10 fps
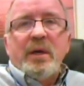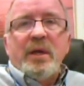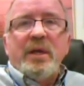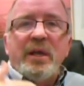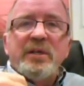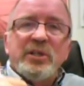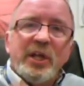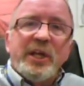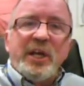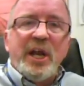he, he's
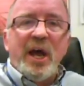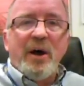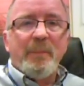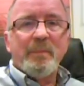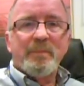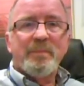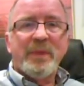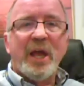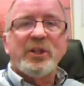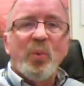looking now
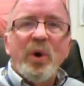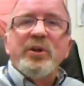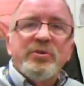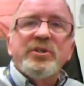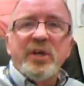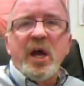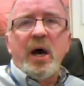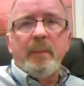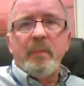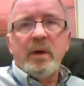at the one who's to
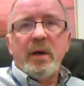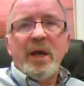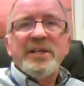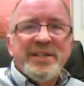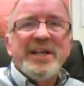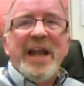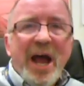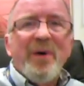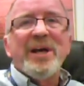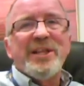come. See,
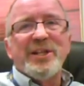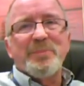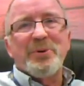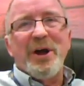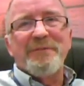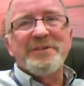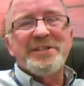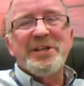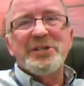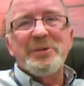now I think the
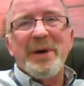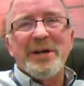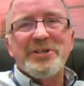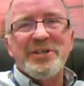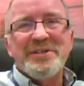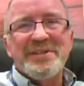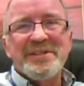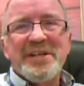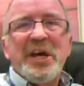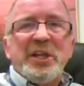prophecy is about
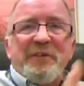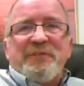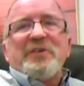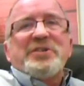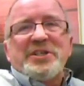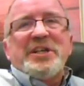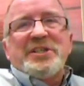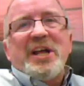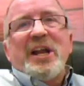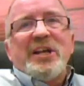Jesus. The first he's
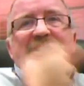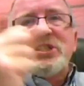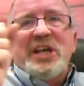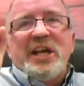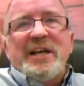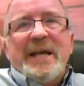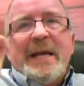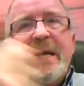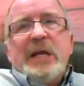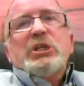telling a son,
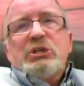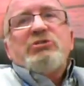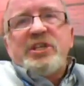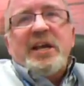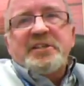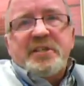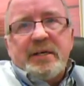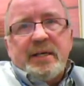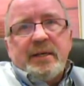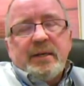here's your
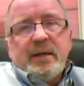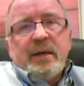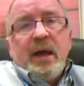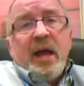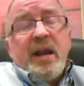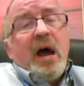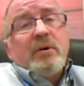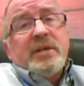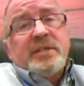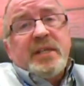destiny. And
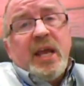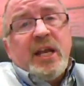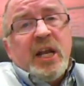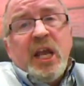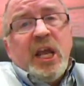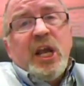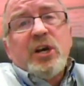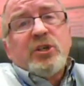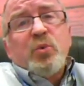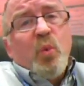now he's saying,
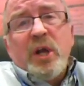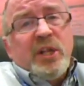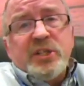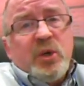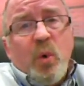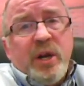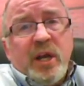here's one that's going